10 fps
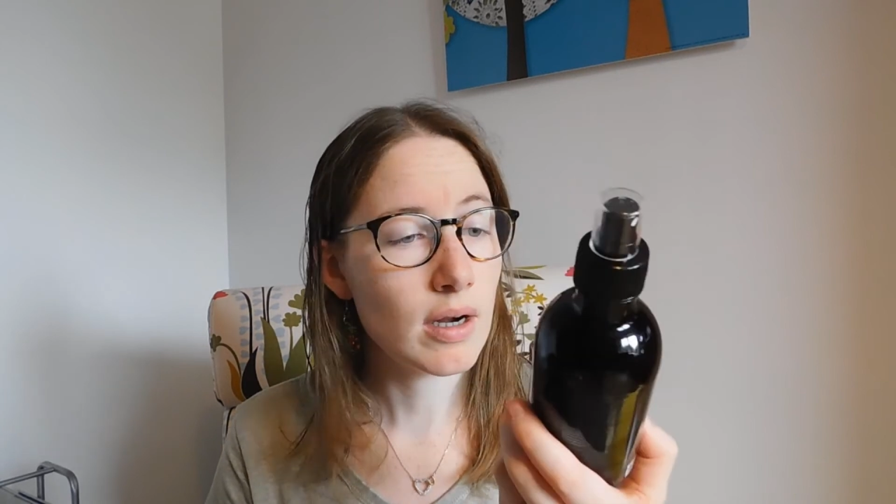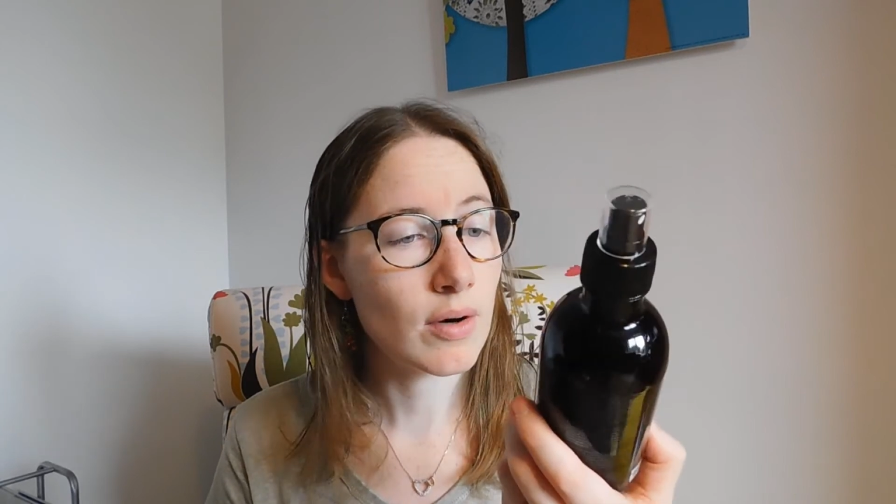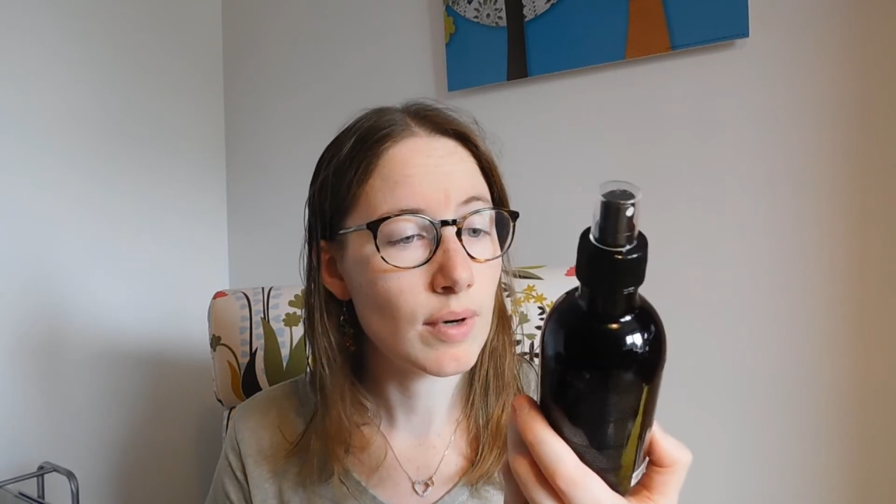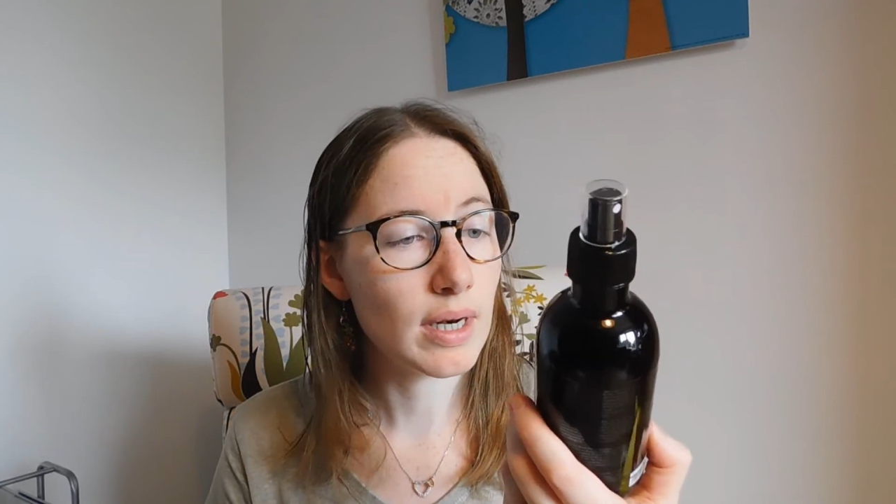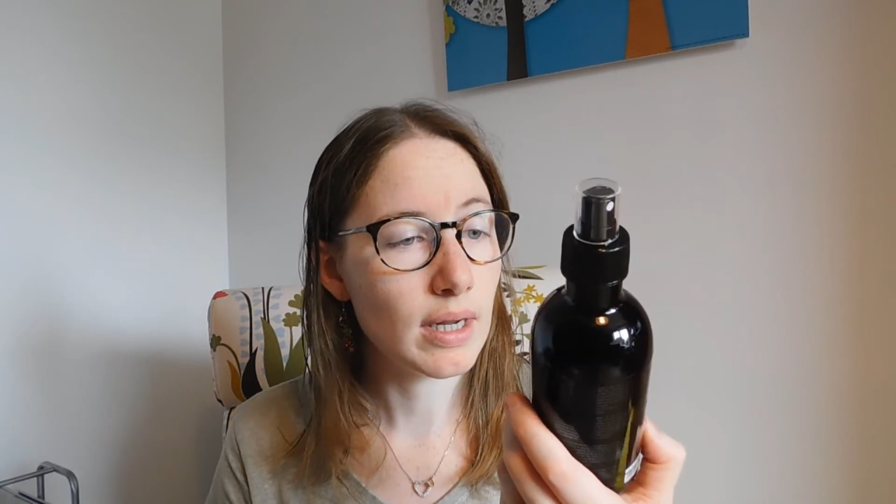
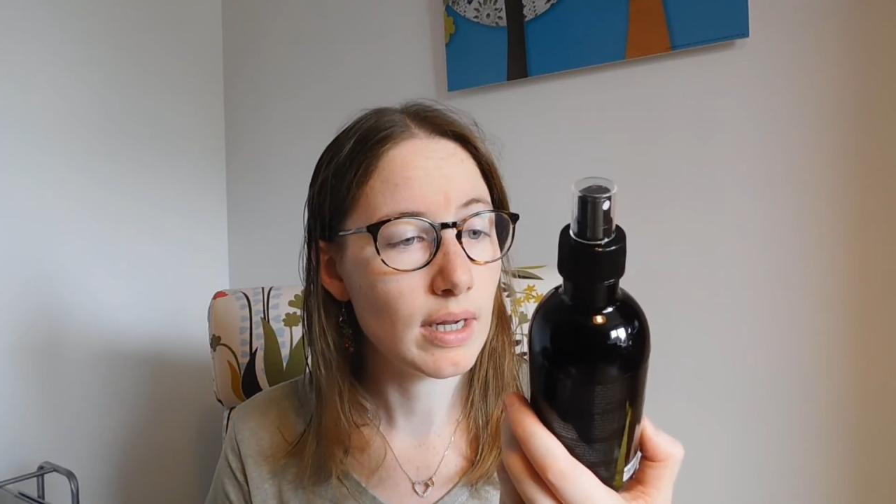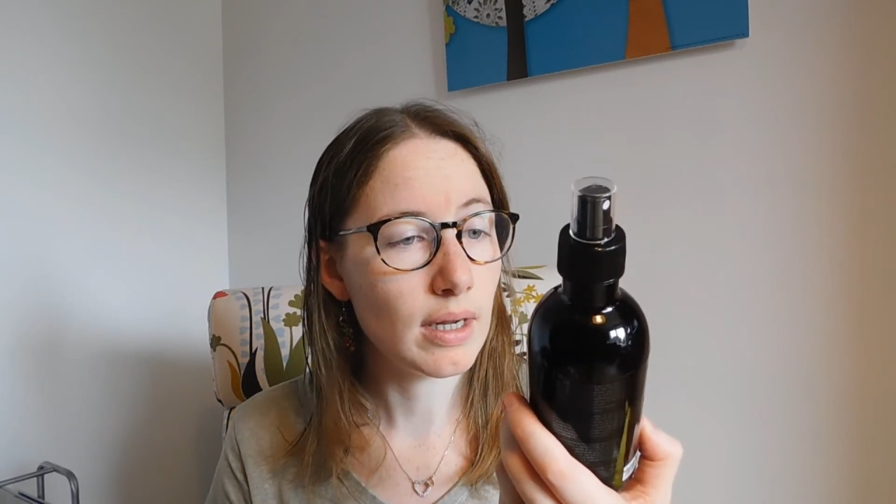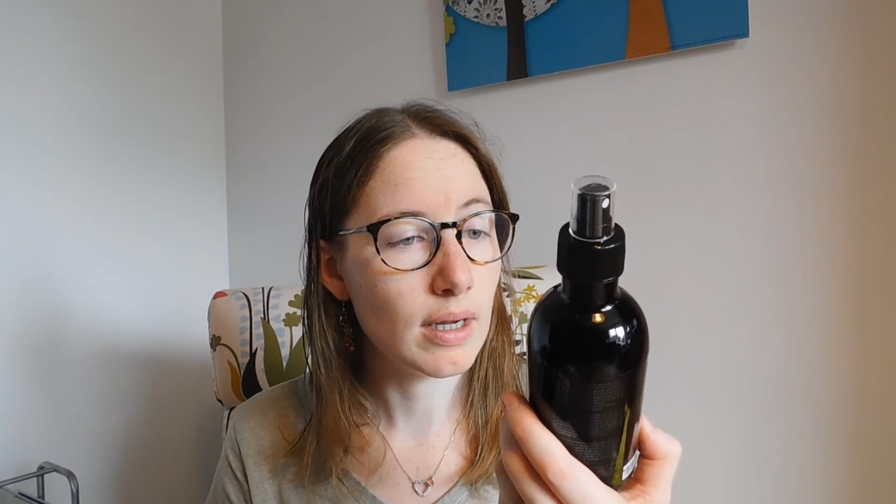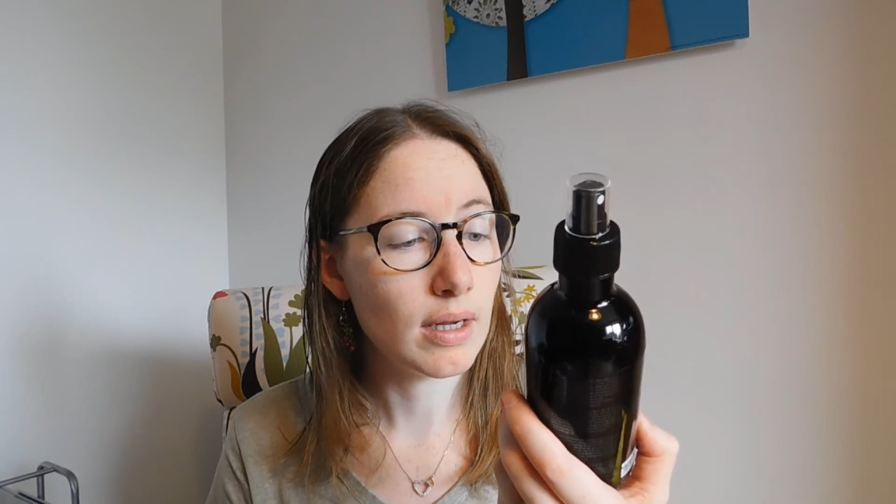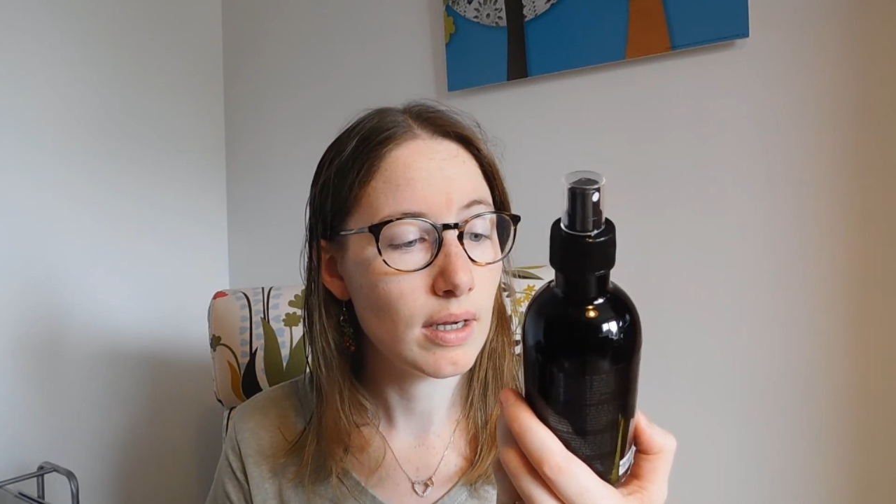already.